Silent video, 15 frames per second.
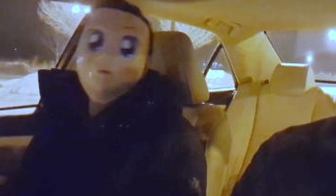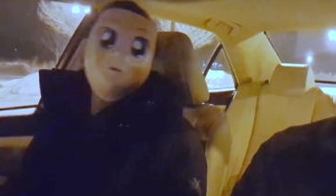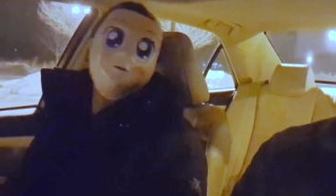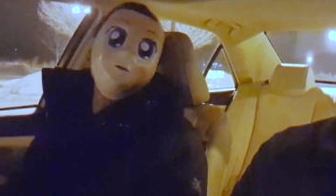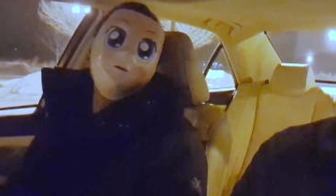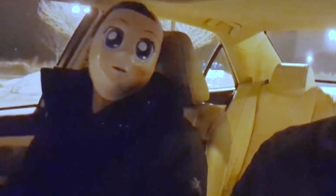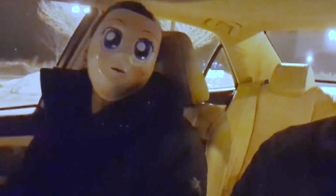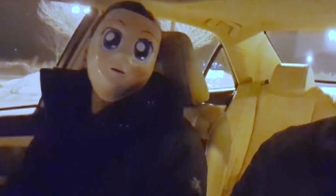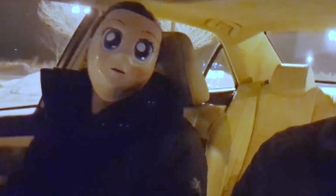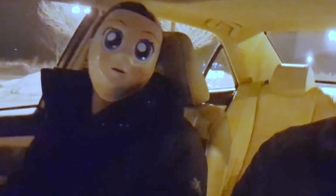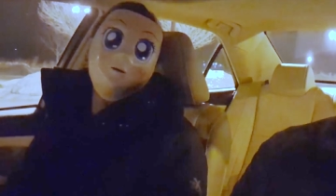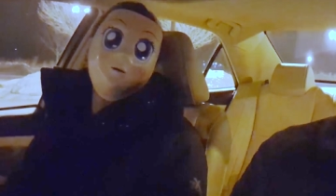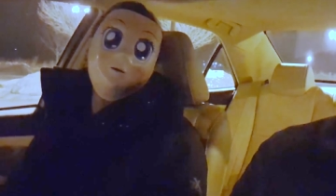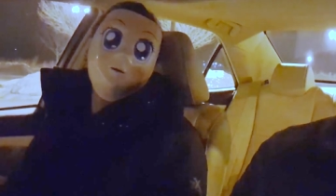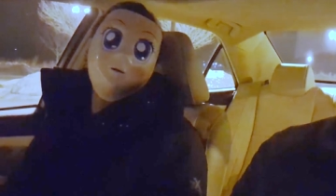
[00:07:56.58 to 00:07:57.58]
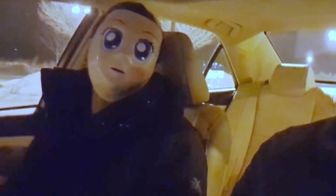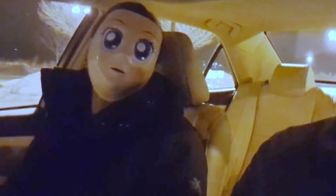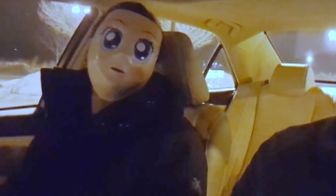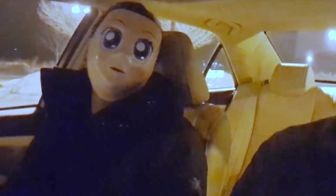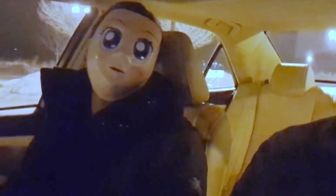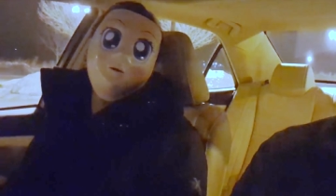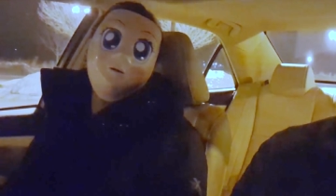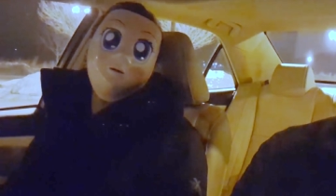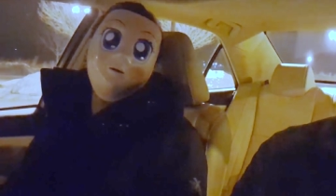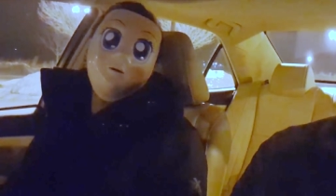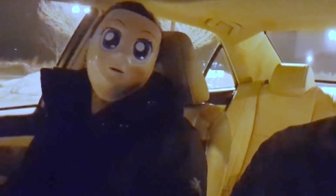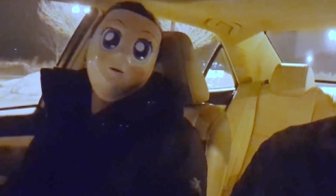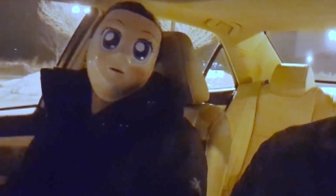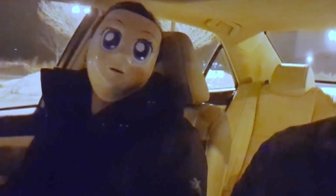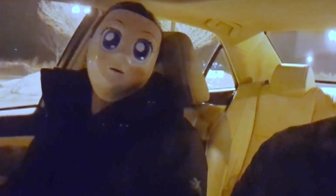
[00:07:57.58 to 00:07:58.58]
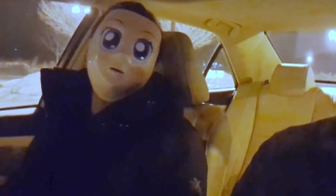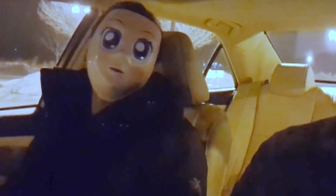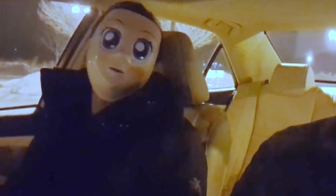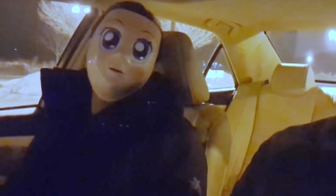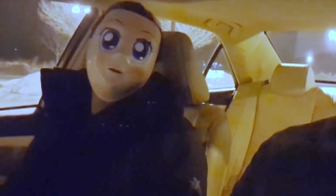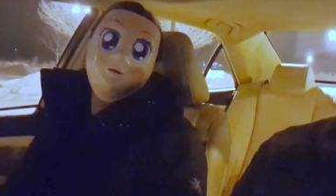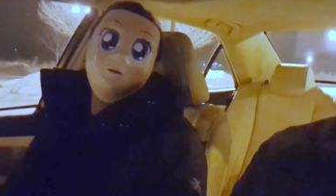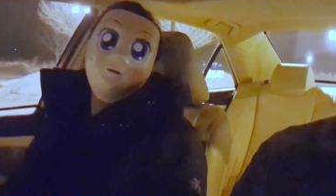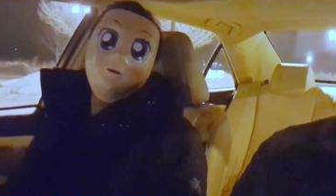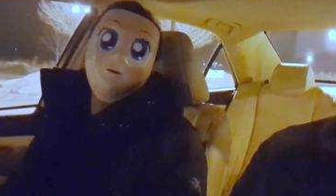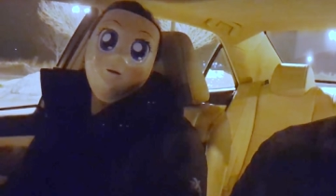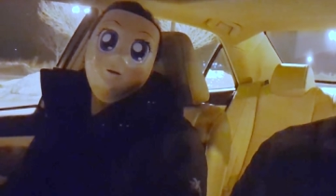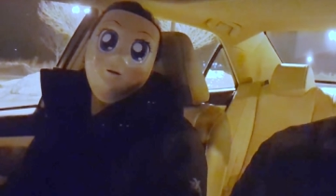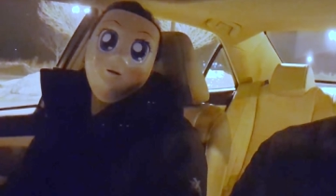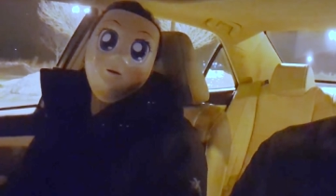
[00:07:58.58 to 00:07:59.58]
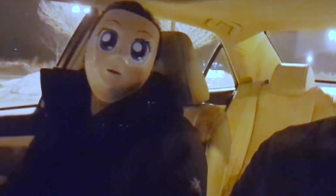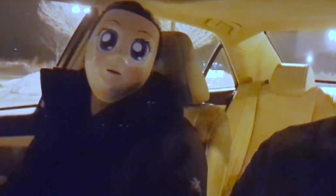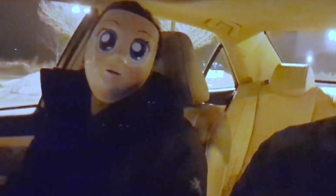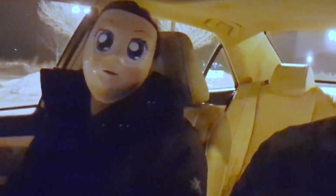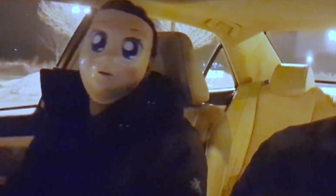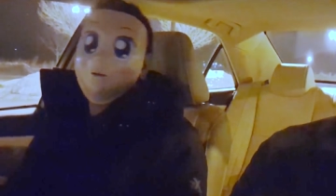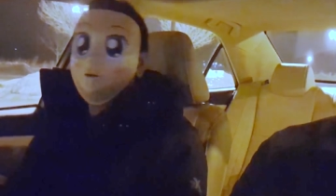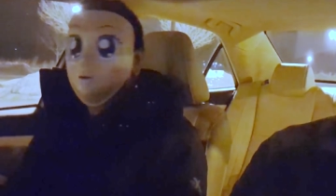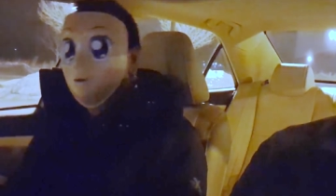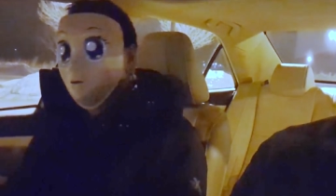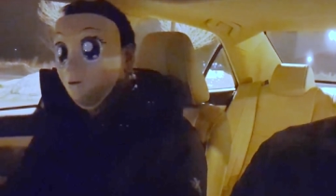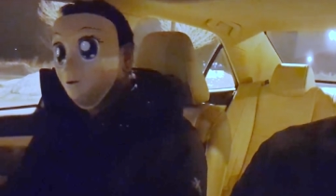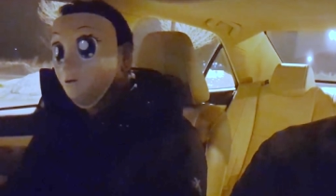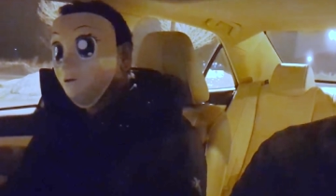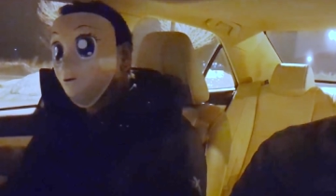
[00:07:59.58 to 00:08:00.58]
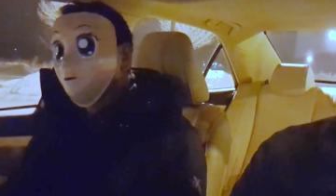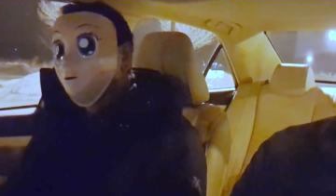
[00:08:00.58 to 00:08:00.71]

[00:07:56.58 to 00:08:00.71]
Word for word: So now you said that you have that set up through your WordPress